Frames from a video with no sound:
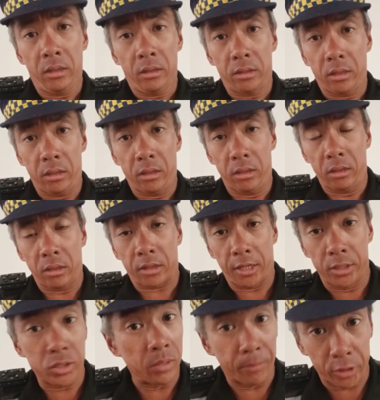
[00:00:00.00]
the
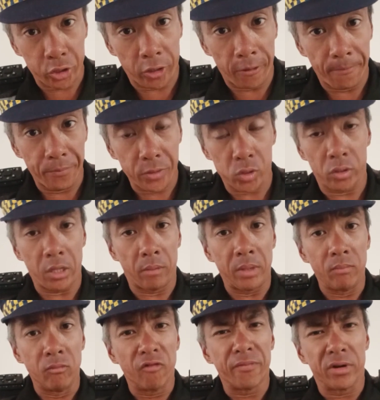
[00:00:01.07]
client's tipper truck. So there'll
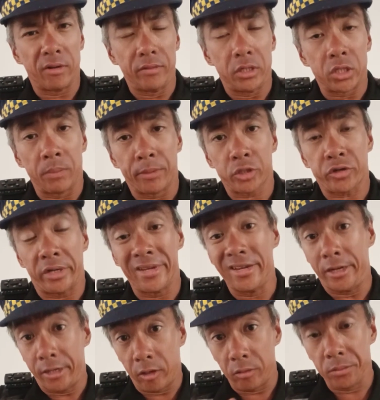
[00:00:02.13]
be movement of the tipper truck in
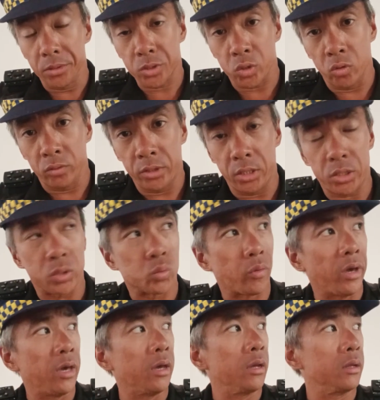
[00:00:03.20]
and out. So this is
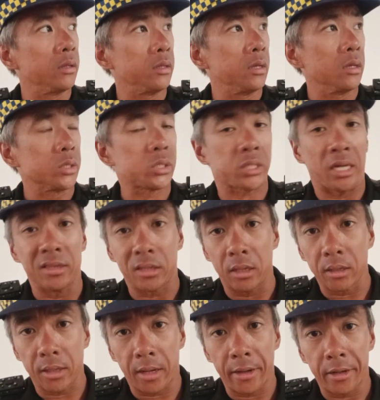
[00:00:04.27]
where the center
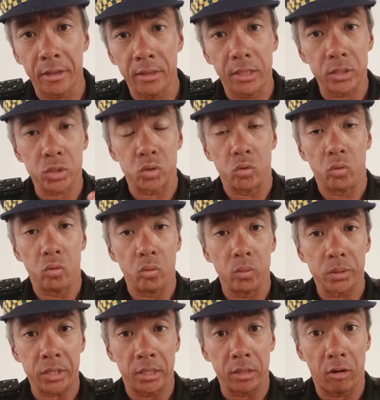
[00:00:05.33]

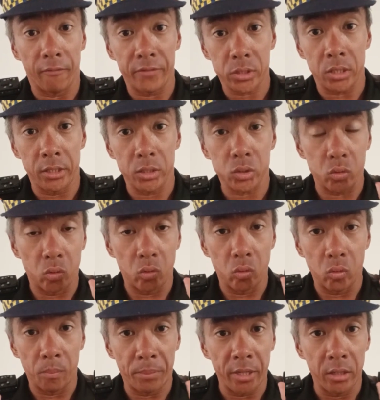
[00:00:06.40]
officer needs
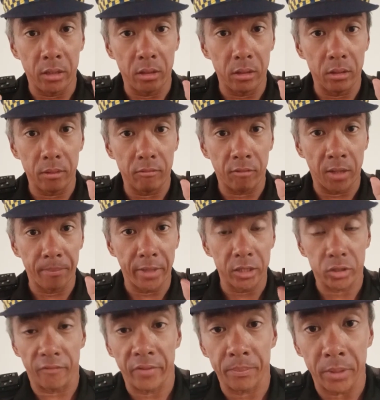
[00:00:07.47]
to play one-man
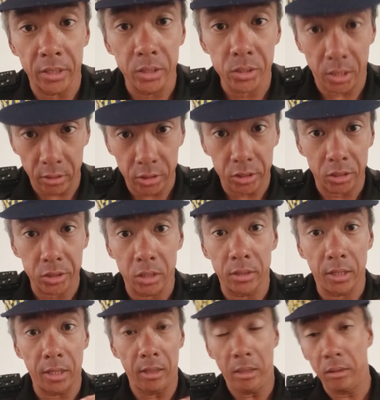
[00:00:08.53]
traffic police at the junction
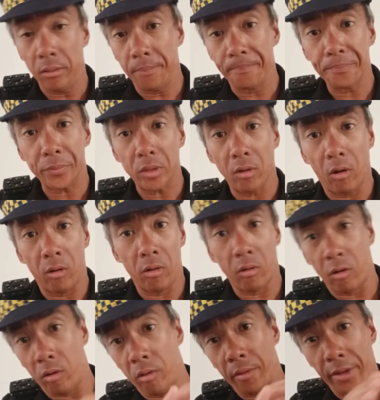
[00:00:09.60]
there,
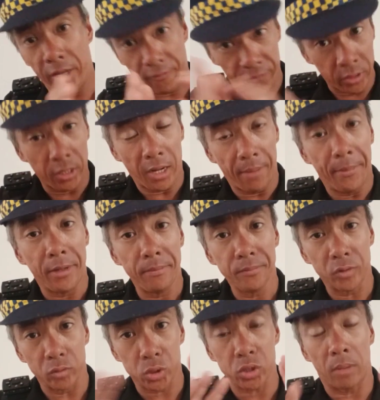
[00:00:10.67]
or at further
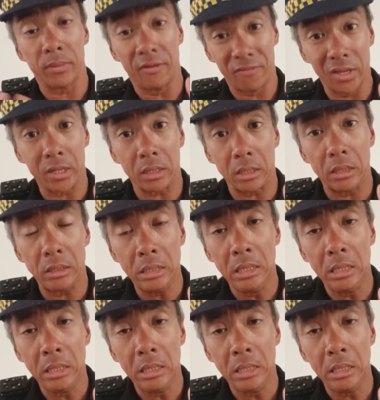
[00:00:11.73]
up to stop the vehicle.